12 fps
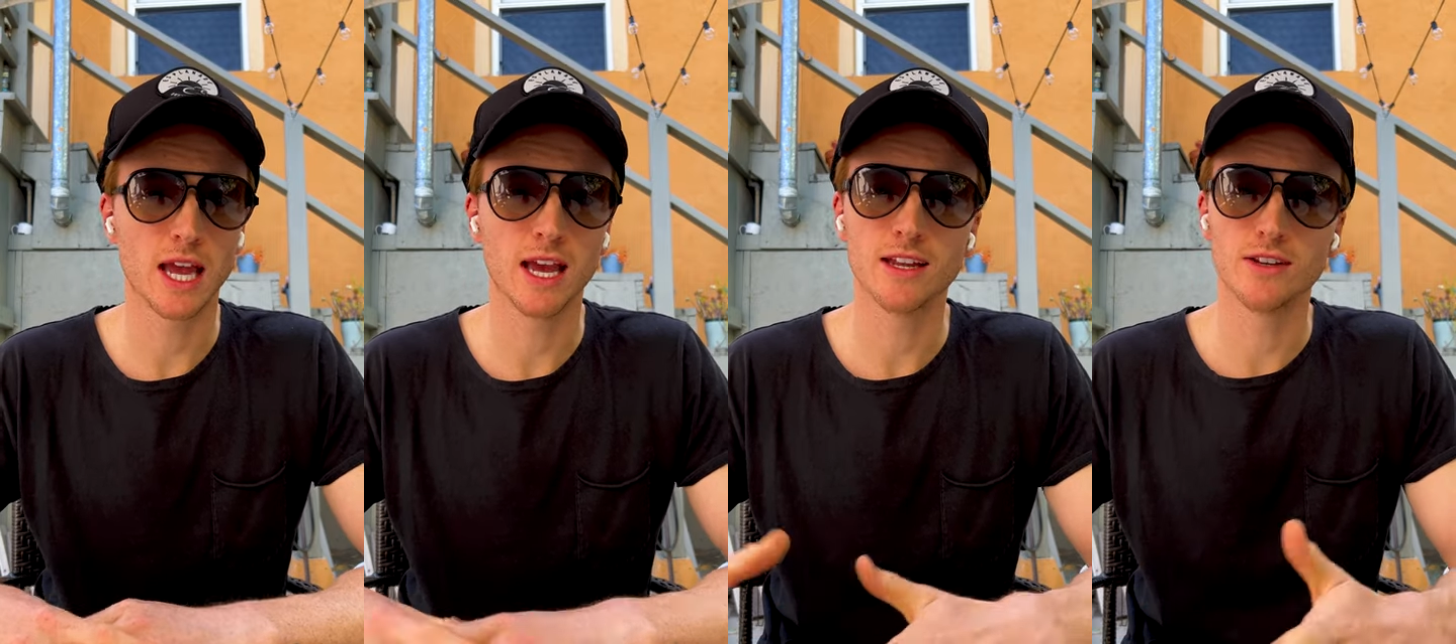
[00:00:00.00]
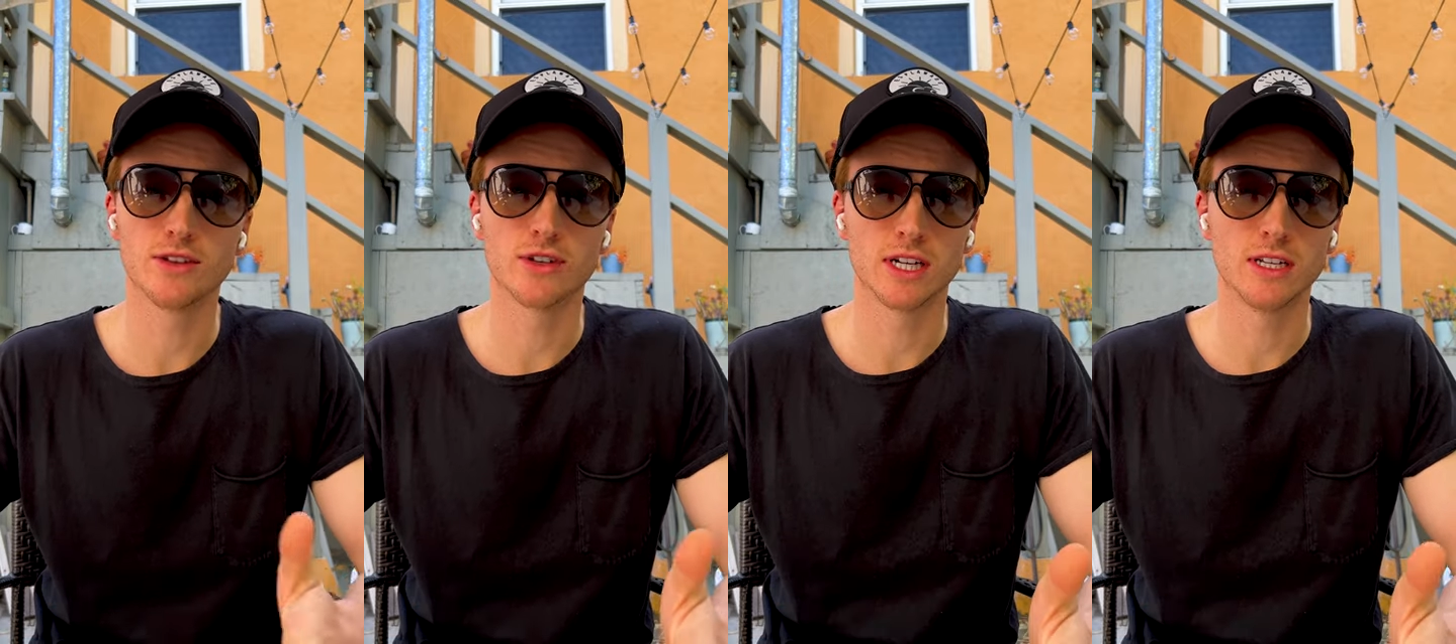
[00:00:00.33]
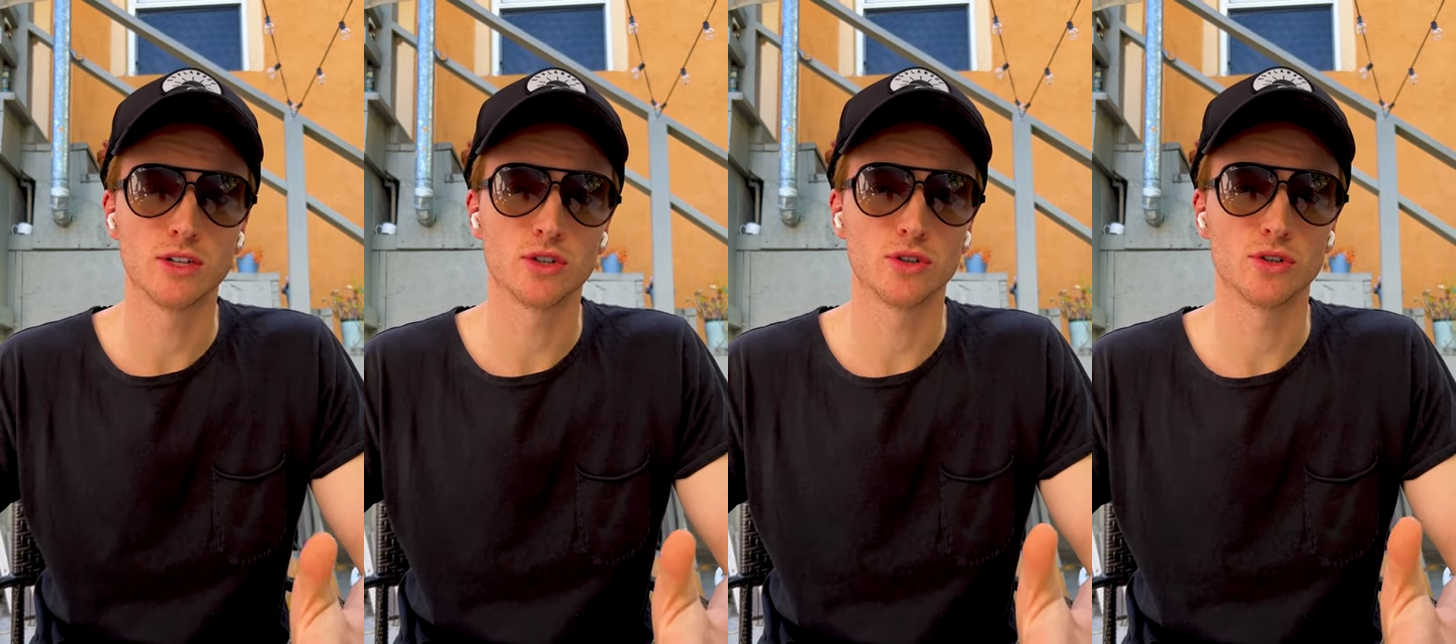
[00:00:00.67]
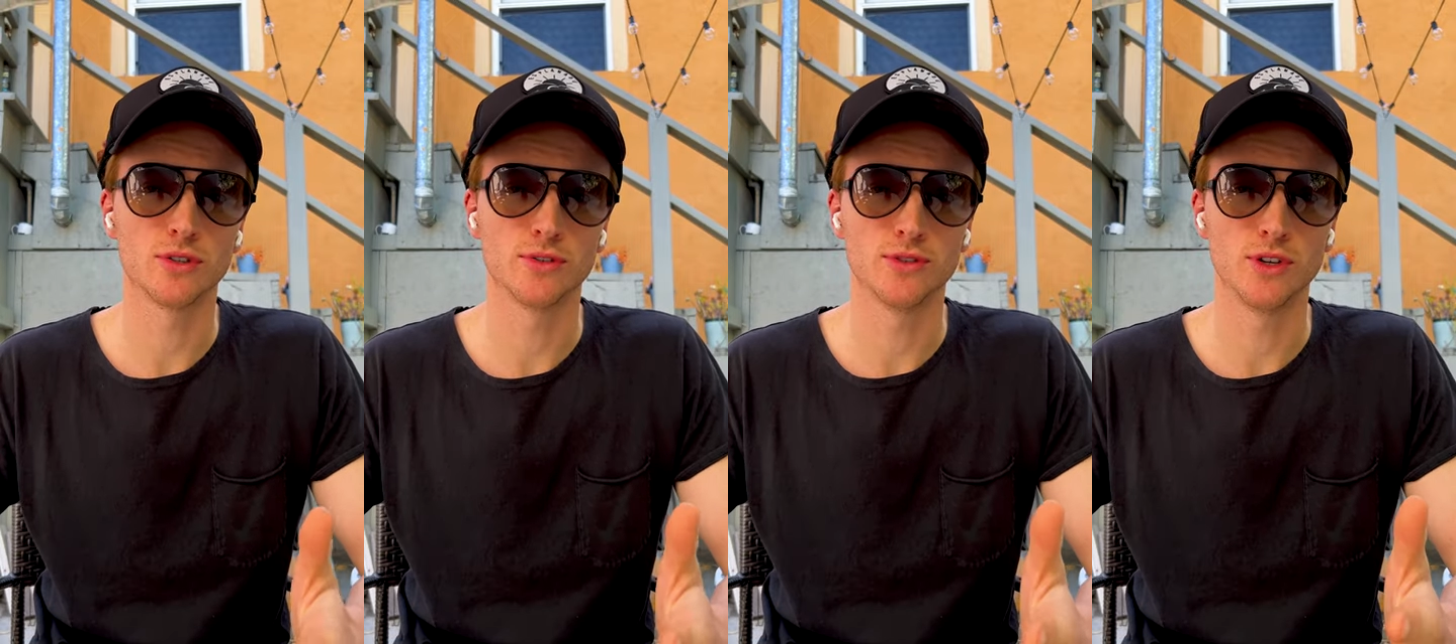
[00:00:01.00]
and your
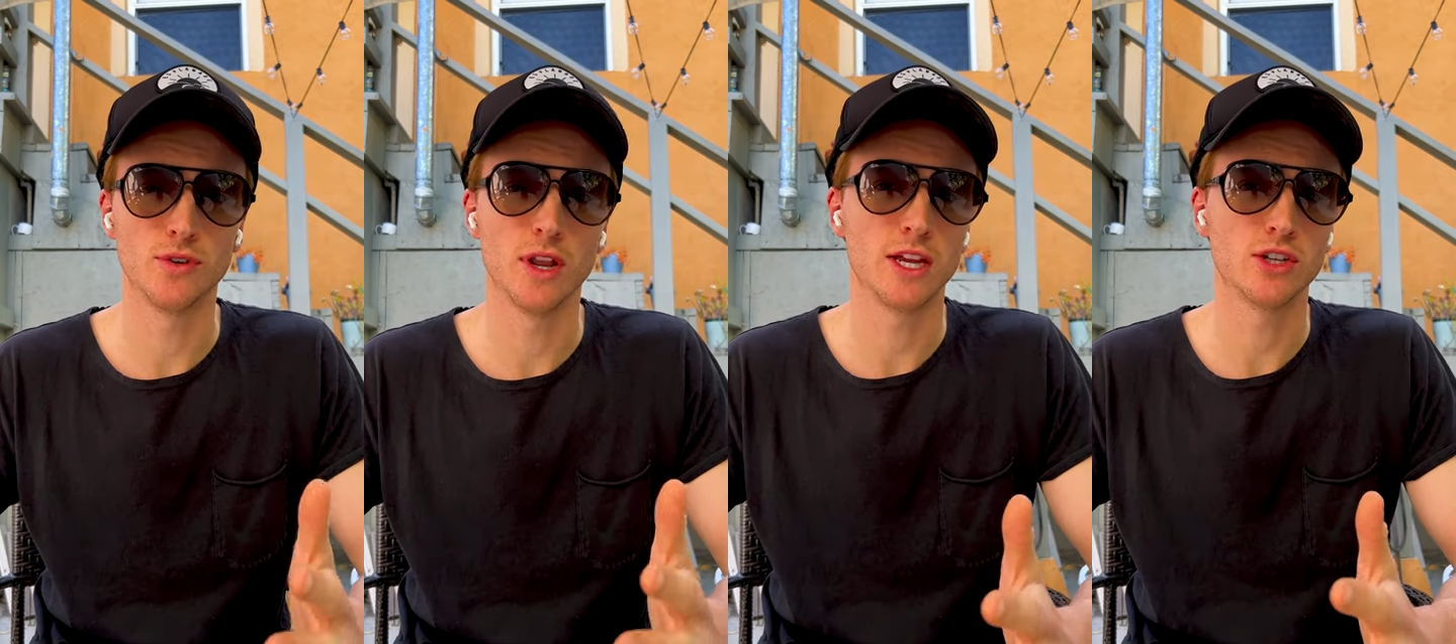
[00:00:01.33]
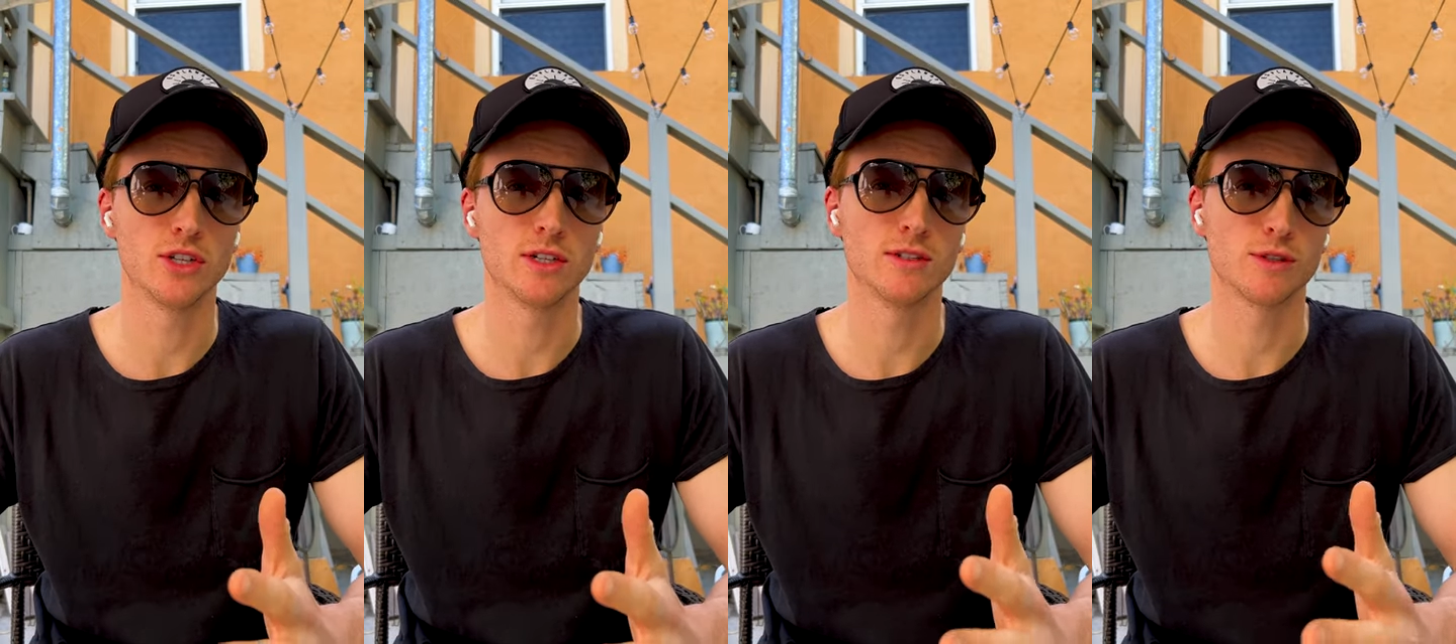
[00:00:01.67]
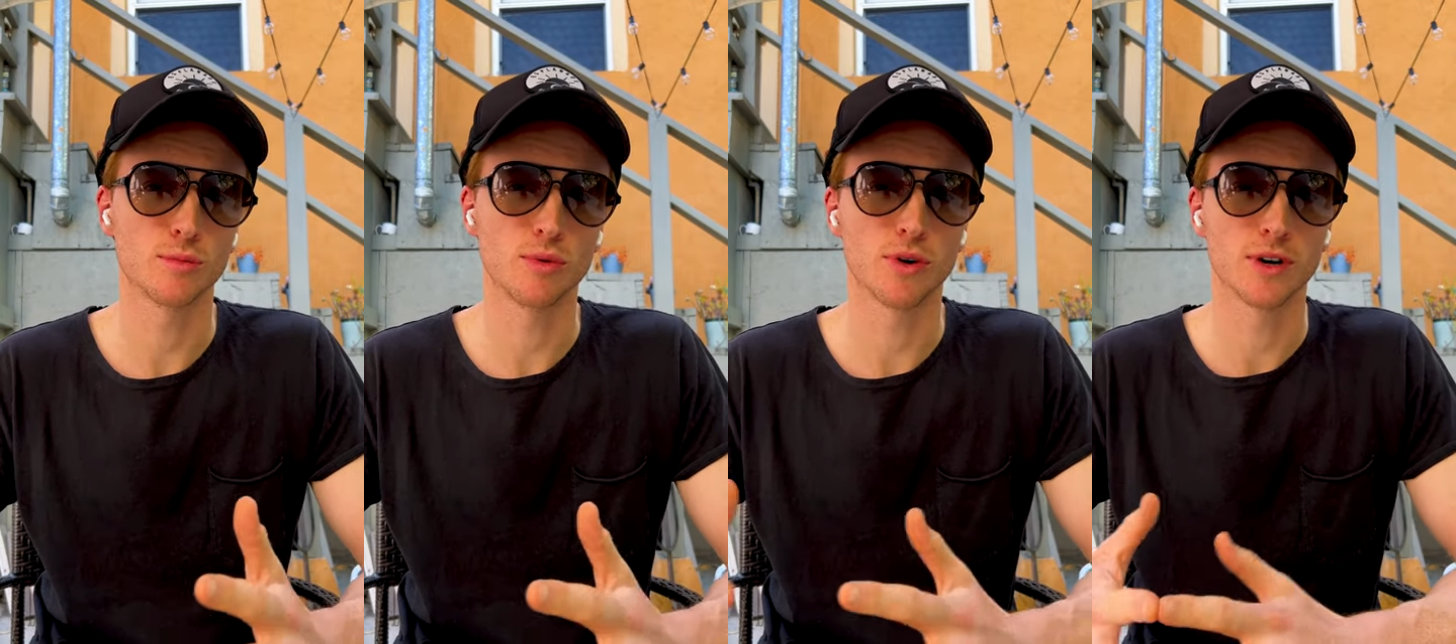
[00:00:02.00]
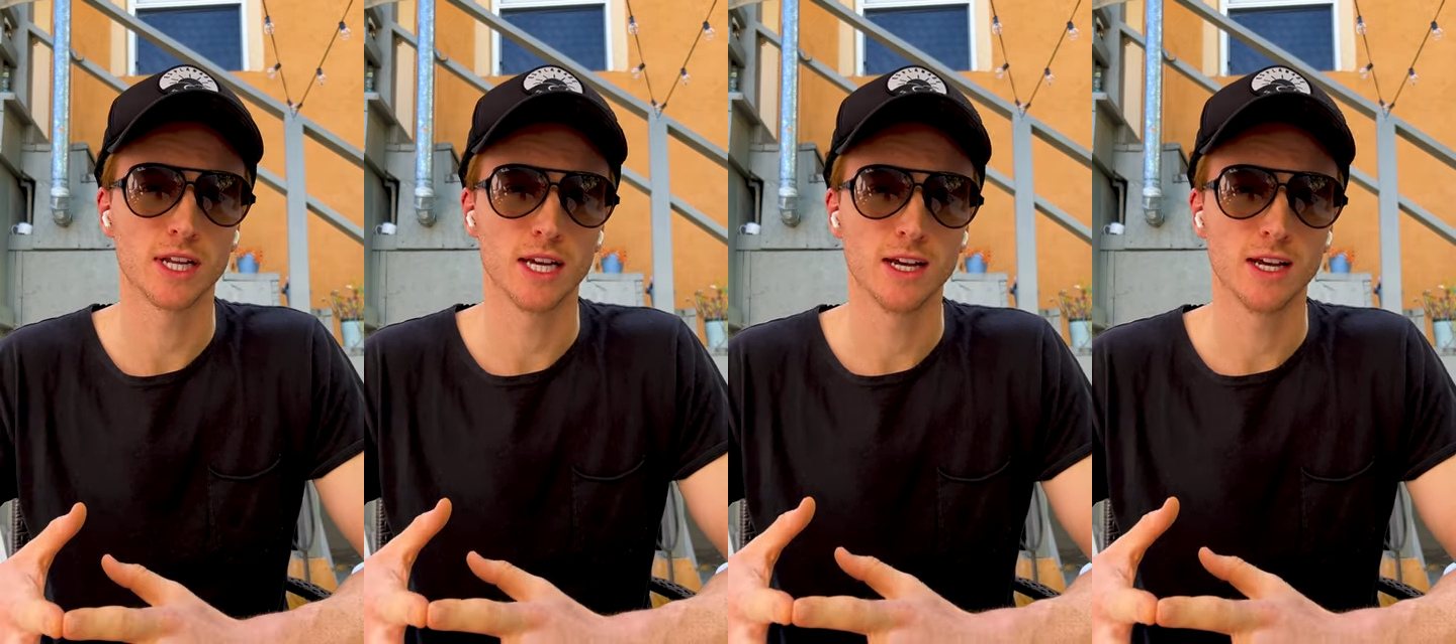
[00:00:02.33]
initial donation support.